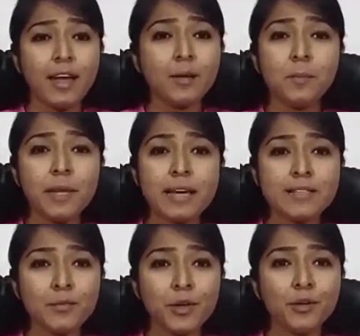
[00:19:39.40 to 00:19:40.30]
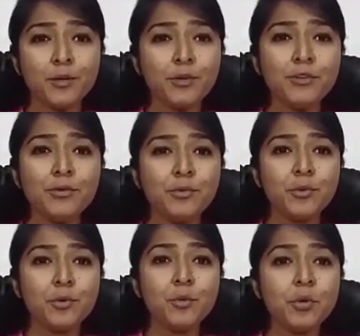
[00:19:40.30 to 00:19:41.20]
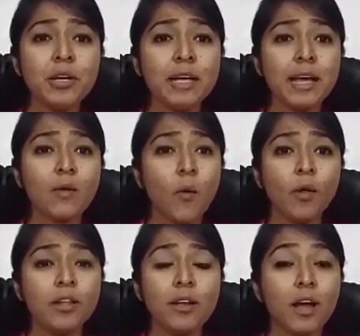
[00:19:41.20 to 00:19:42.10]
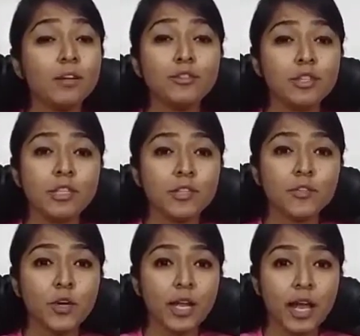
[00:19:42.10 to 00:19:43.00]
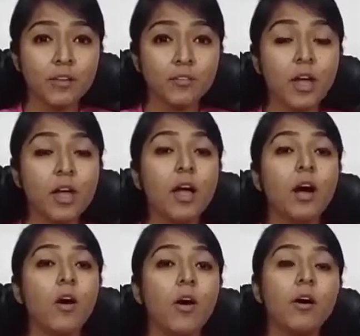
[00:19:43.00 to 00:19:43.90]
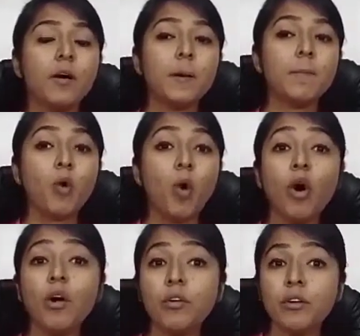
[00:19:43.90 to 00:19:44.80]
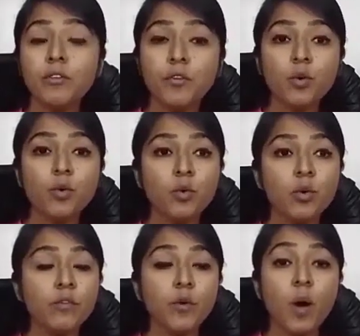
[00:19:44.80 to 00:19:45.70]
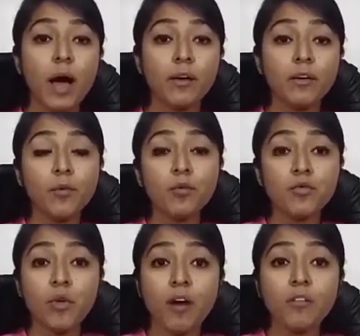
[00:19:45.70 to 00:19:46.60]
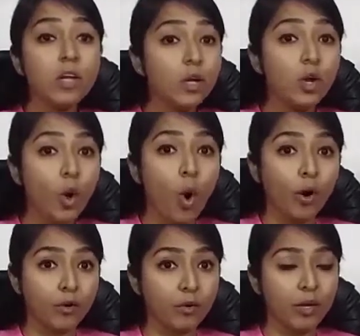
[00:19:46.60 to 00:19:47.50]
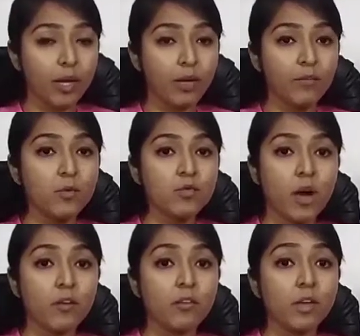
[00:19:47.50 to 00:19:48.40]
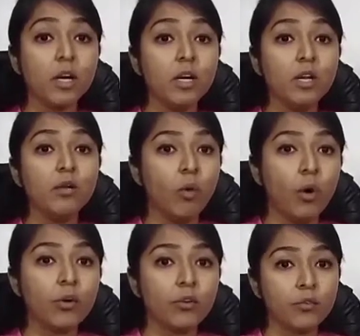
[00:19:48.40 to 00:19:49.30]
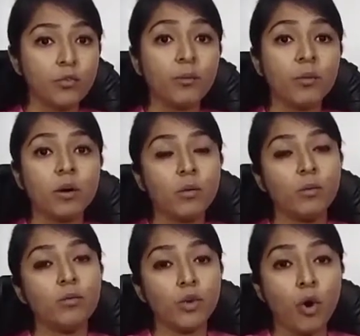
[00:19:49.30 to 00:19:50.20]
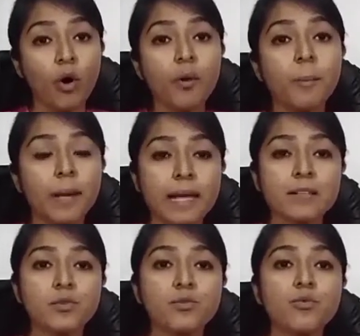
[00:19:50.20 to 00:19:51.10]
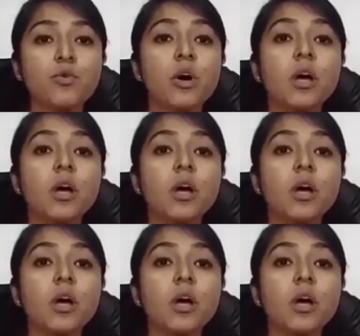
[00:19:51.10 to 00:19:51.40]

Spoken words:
place where you wouldn't get all the luxuries of your life. or if you travel a lot, okay, if you travel a lot from your place to